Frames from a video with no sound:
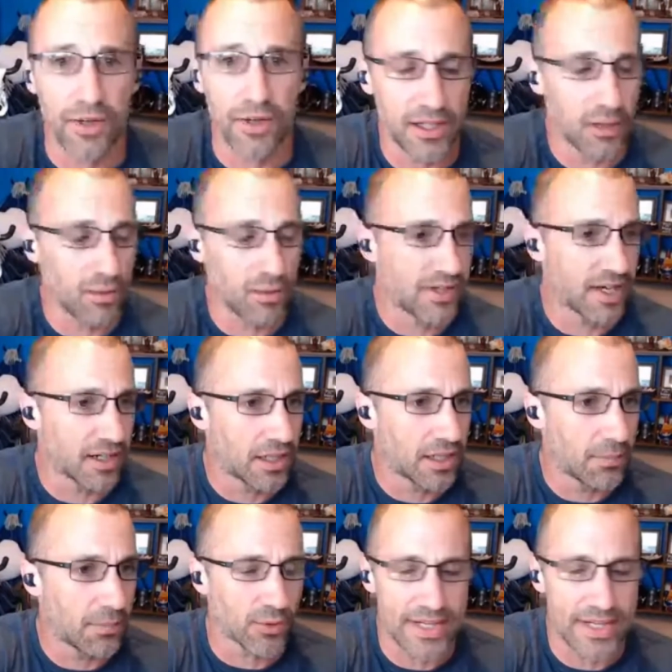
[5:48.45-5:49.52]
I know we've got a
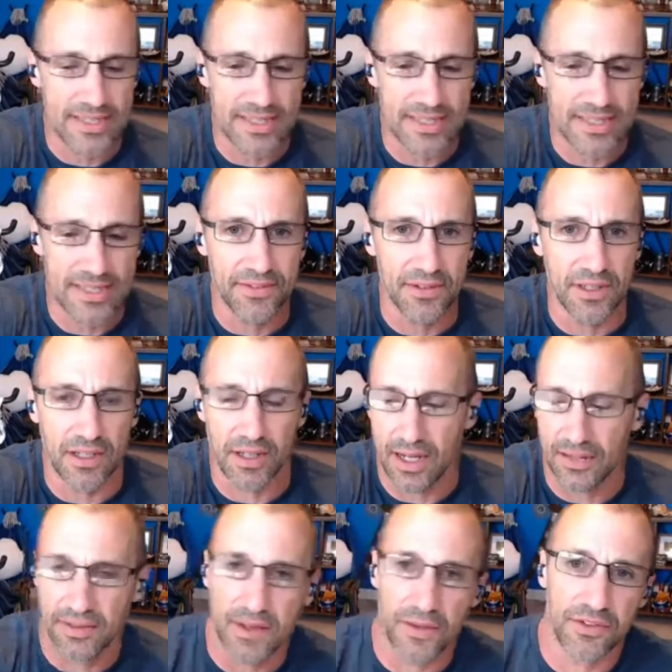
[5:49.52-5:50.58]
couple raised hands, and I'll
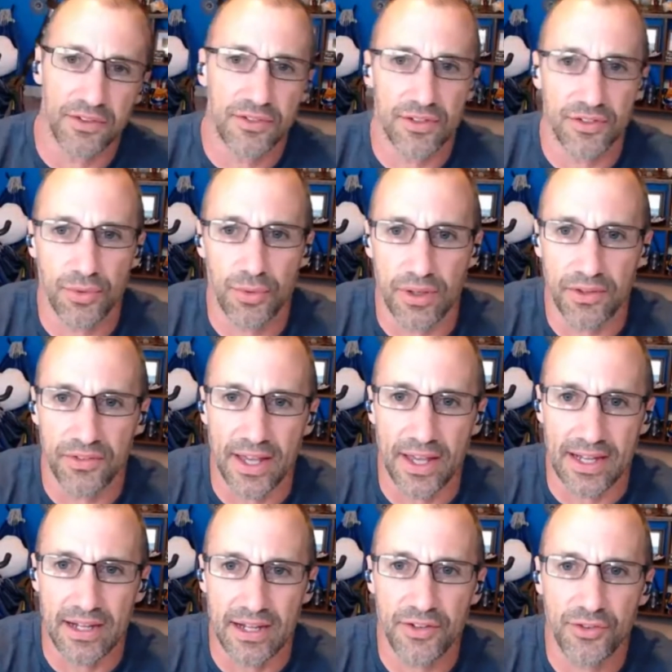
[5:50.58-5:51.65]
get to those in just one
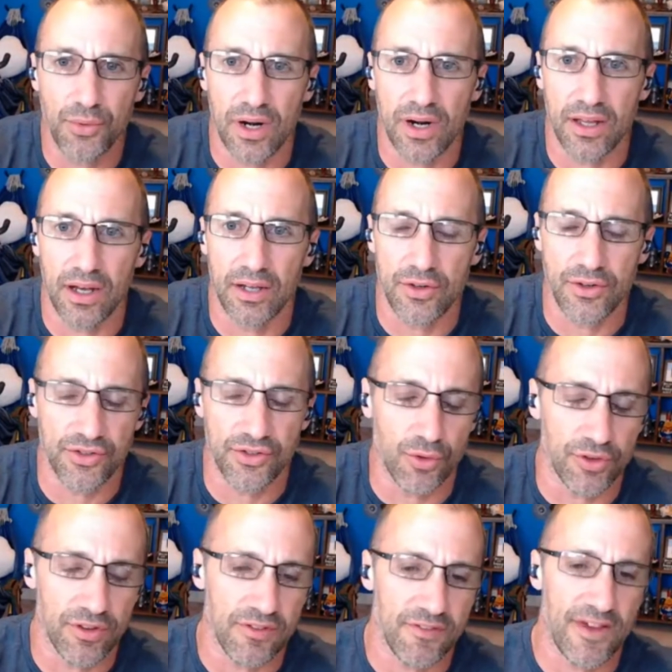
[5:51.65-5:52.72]
second. I just wanted to
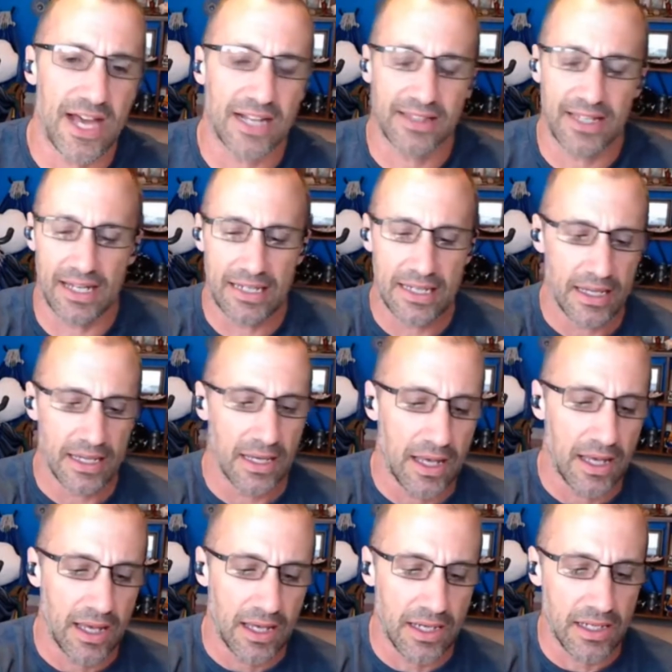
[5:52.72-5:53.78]
underscore the fact that
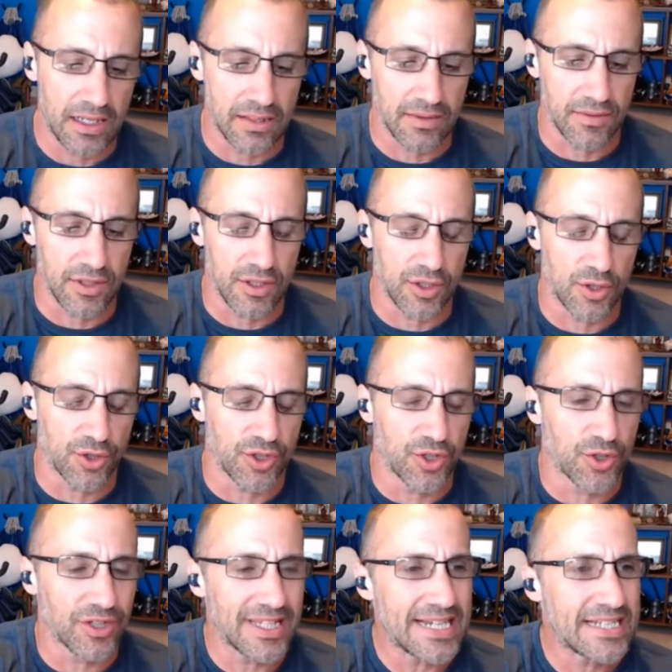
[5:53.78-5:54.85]
your
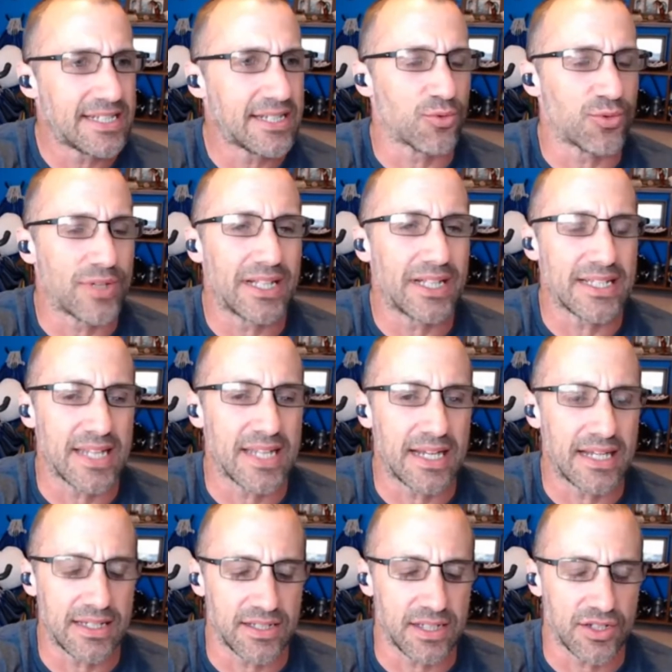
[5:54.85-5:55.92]
your LinkedIn real estate
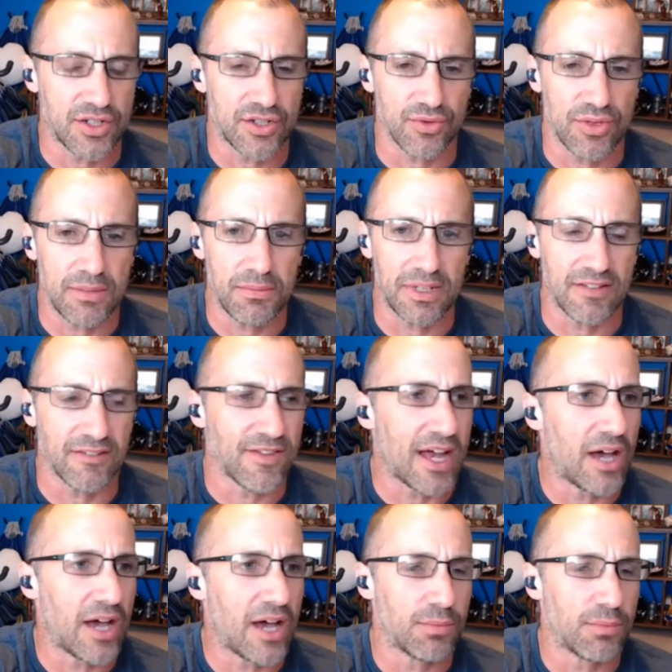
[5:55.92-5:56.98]
is extremely
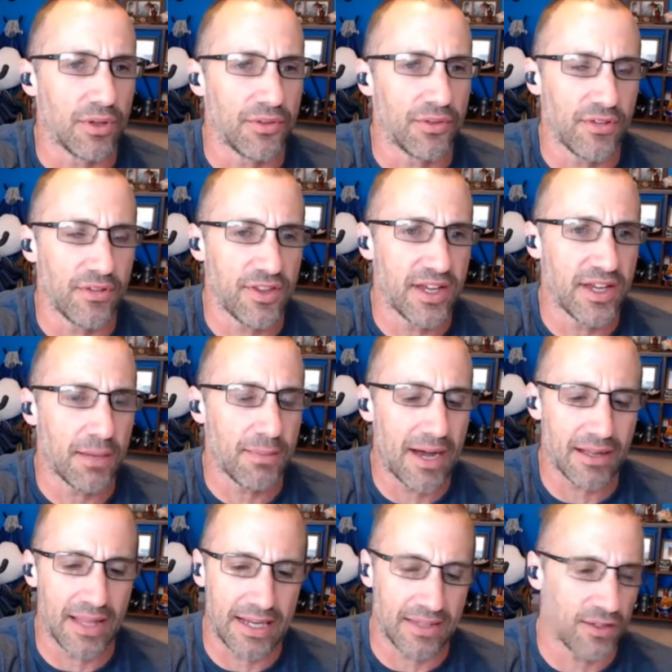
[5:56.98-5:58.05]
valuable. So if you think
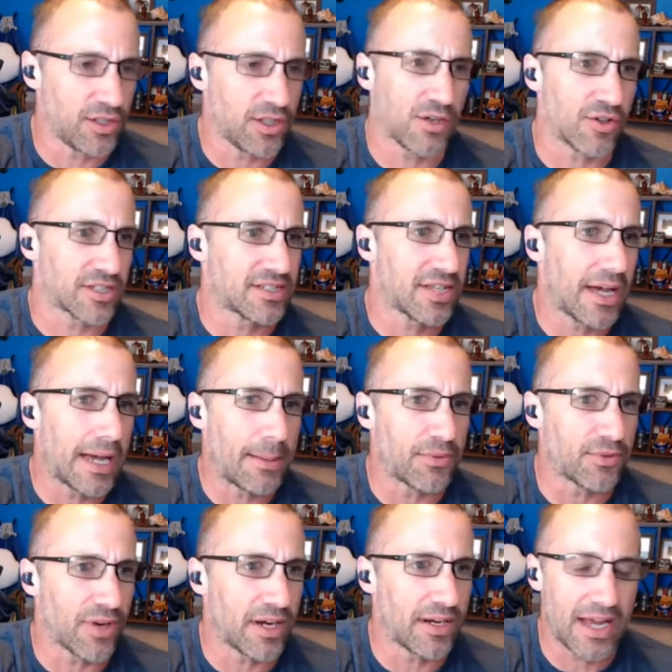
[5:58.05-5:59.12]
about like the New York Times,
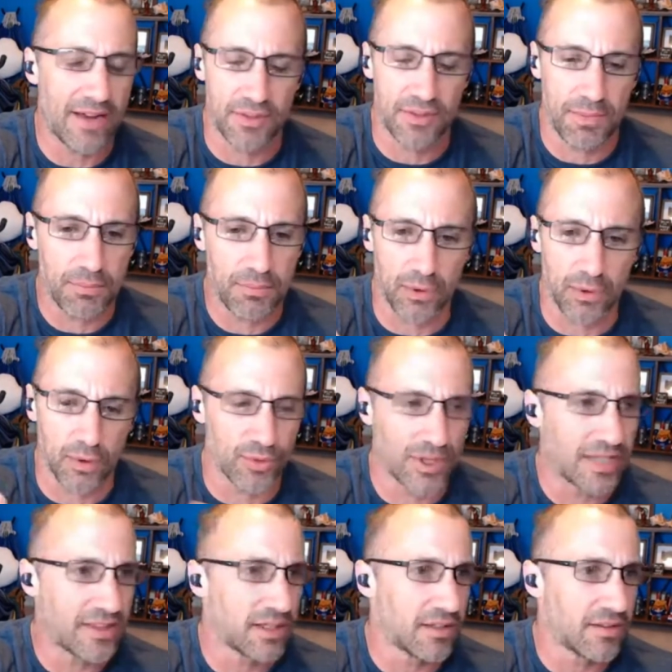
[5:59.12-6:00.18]
right? Half the people who
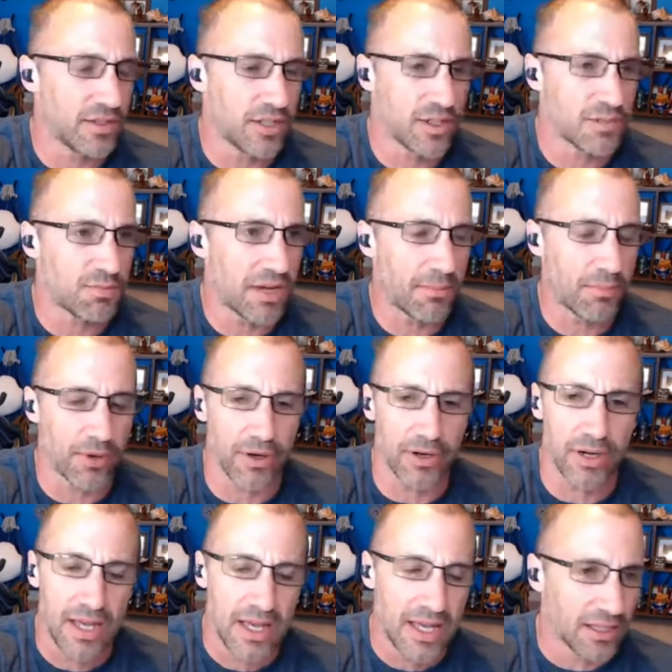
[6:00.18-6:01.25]
read the, the
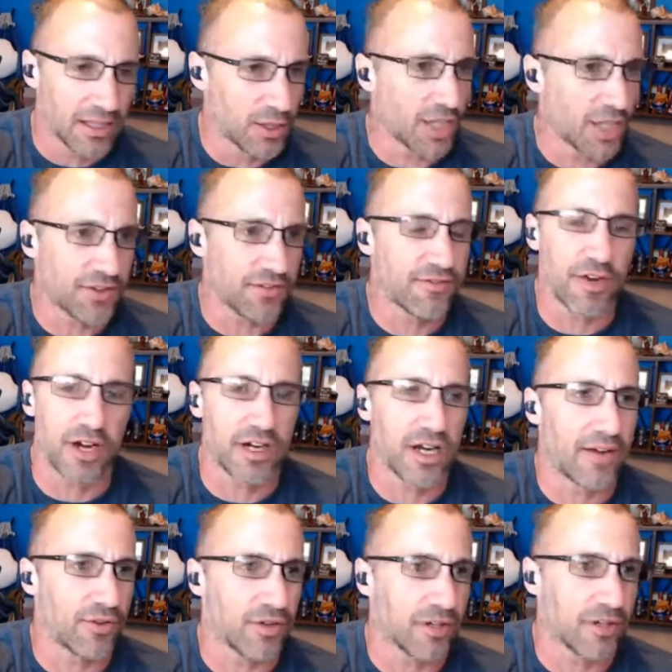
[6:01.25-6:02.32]
newspaper look at the front
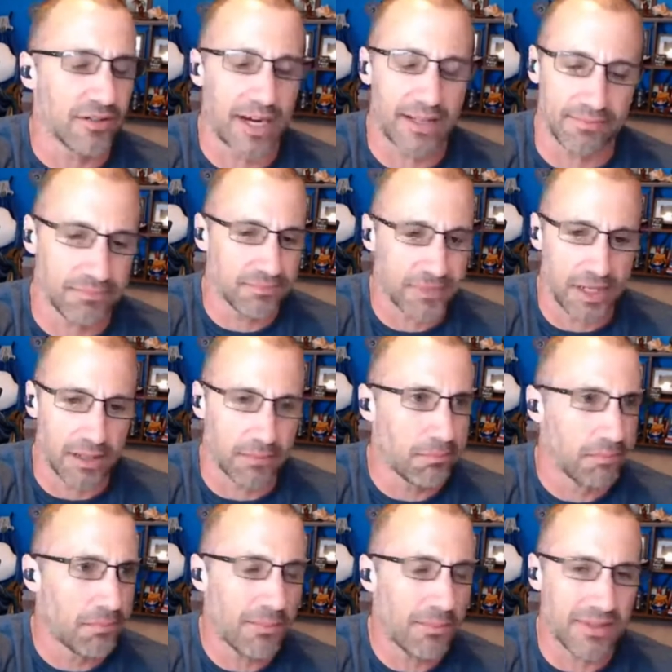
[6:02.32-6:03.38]
cover, right? You know,
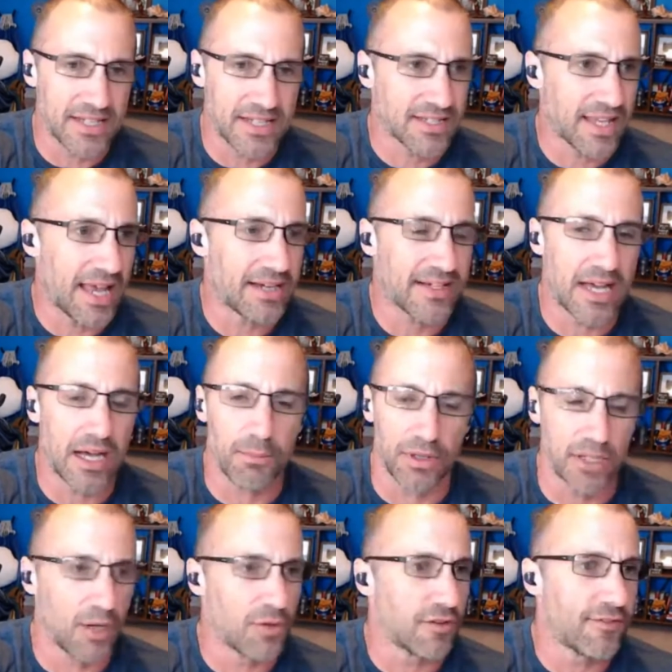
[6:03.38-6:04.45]
maybe they scan down
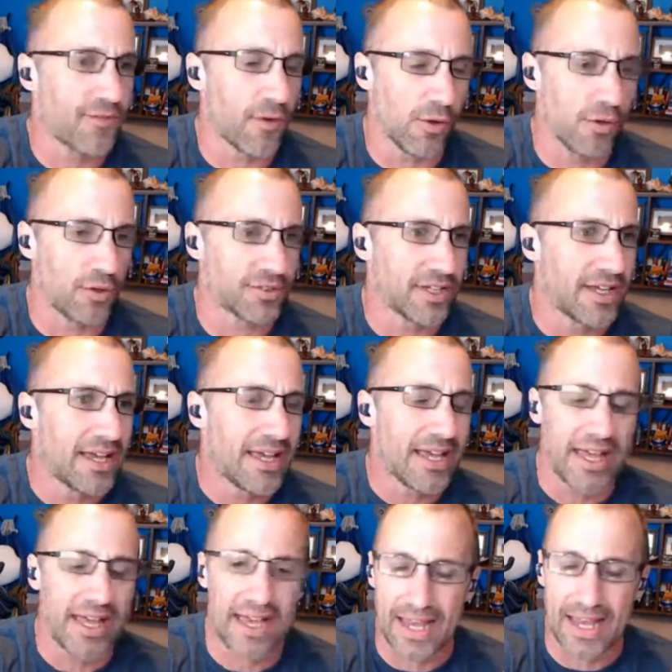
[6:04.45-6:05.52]
below the fold
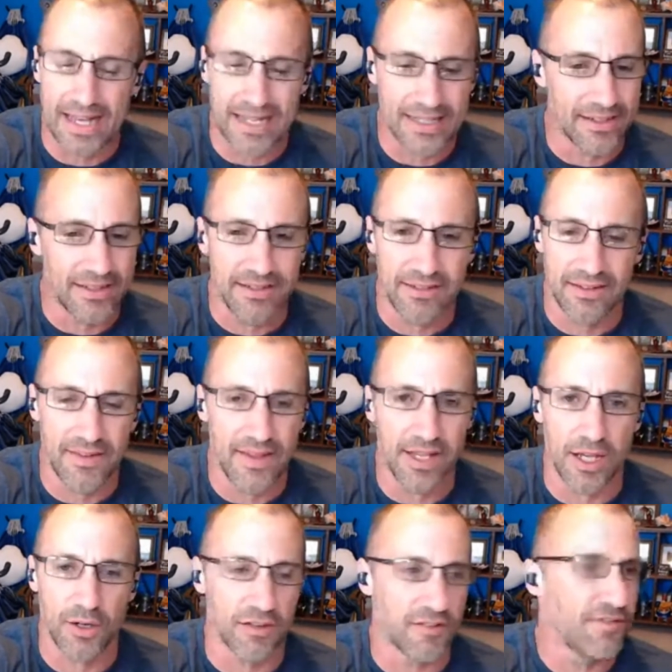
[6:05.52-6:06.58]
and then they
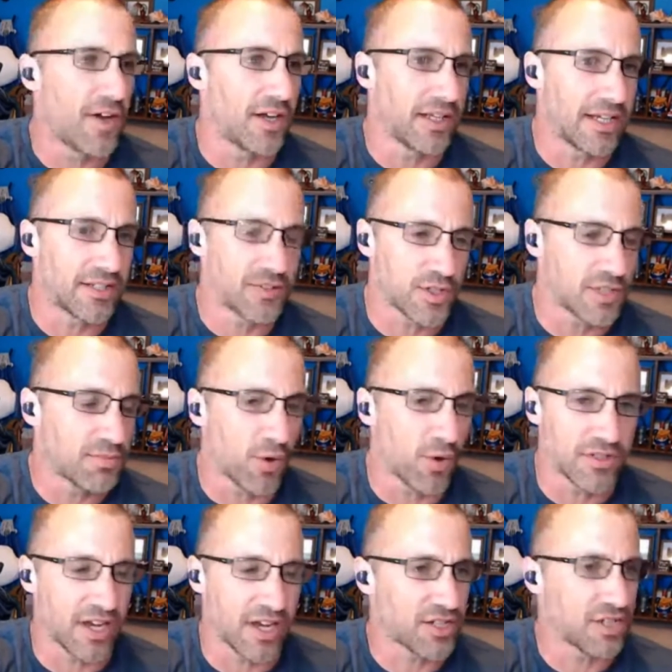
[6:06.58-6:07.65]
go to the funnies, the
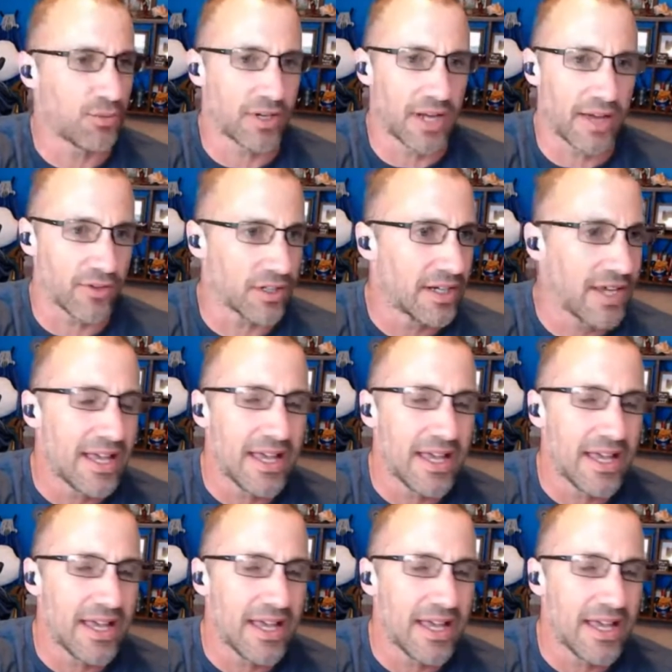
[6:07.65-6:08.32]
sports section, whatever.